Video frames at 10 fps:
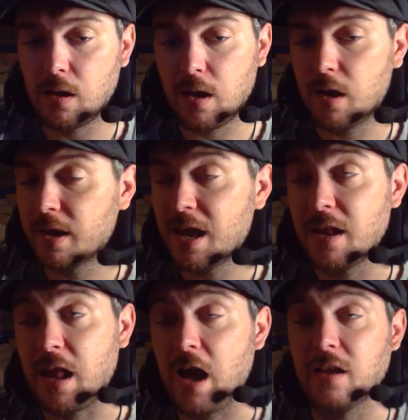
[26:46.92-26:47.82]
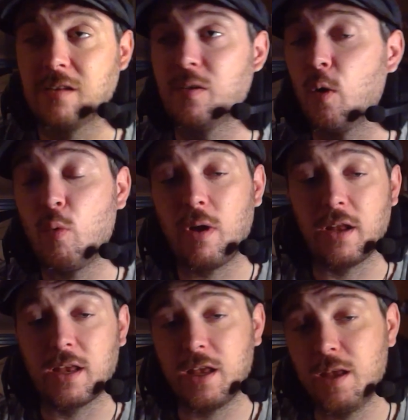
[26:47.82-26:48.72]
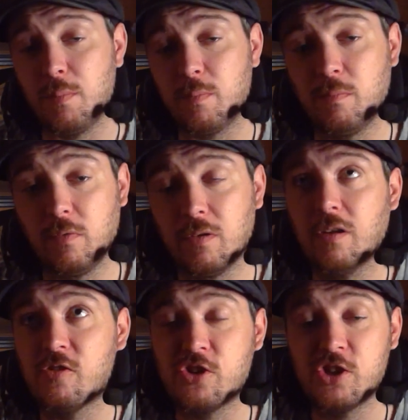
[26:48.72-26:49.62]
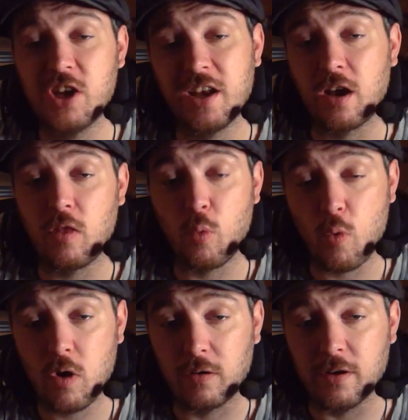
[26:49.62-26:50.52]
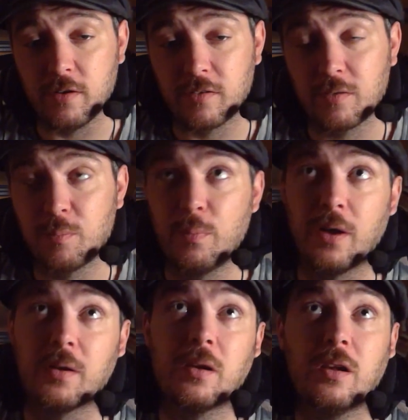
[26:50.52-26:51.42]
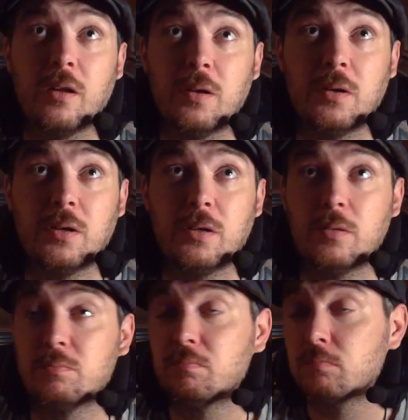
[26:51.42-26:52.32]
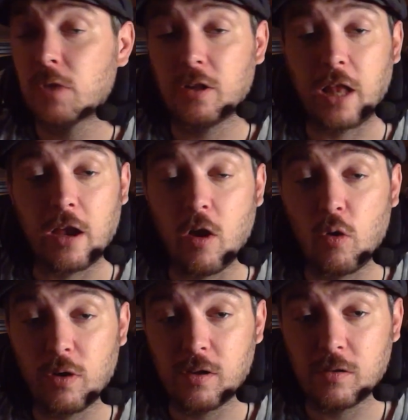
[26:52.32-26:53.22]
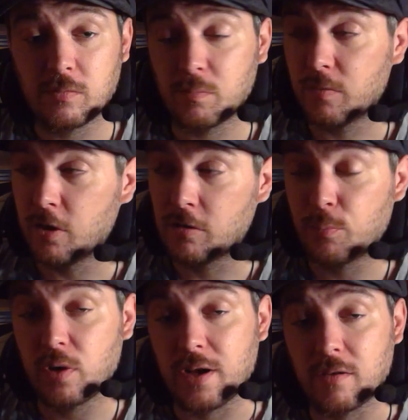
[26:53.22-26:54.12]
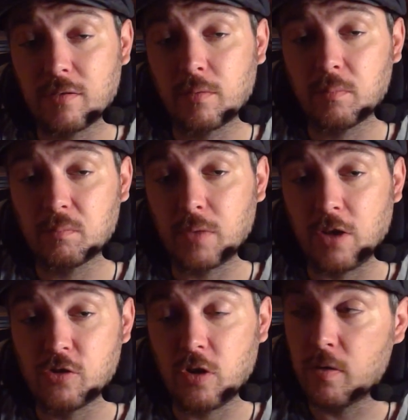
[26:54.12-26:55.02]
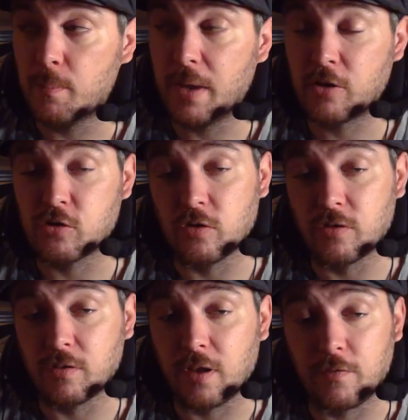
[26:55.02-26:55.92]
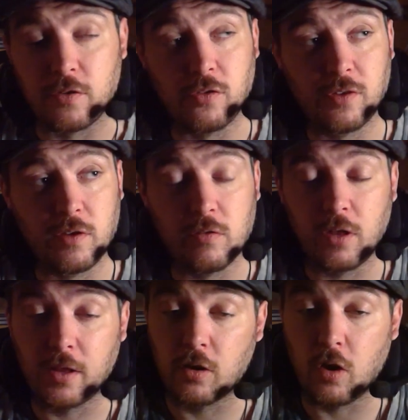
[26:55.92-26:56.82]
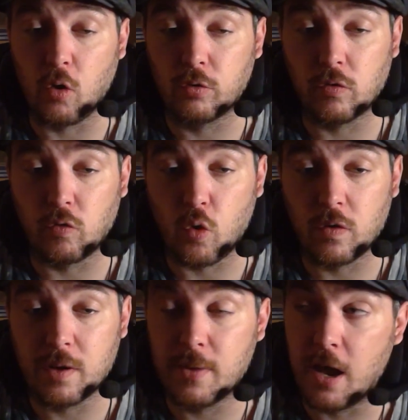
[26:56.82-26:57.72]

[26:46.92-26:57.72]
Again, I don't want to keep shitting on the Warrens, but they go to this priest and show them pictures and stuff, and you see, like, the ghost of Rory